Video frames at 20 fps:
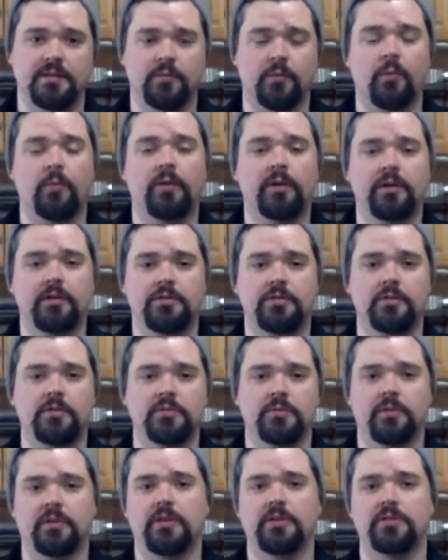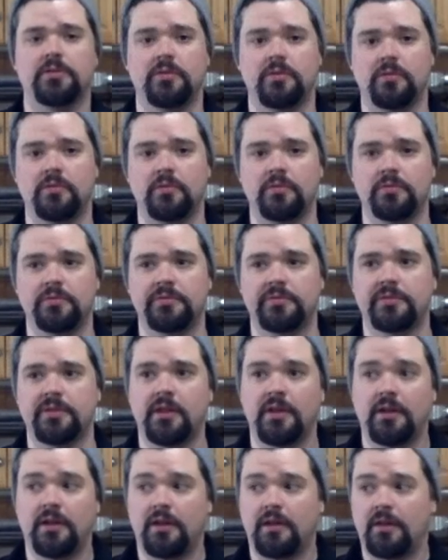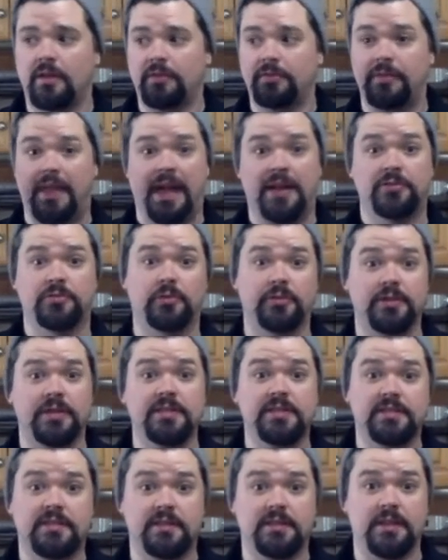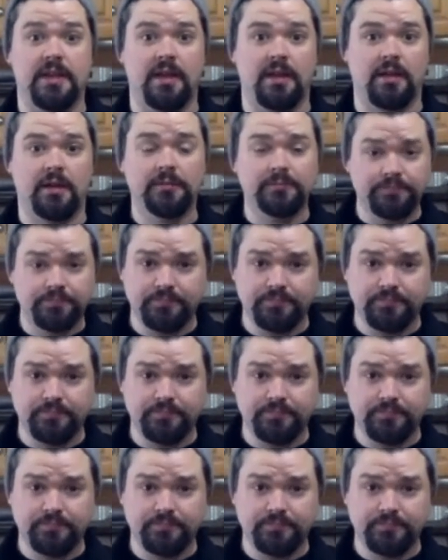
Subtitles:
What we're going to do is we're going to use natural yeast in the air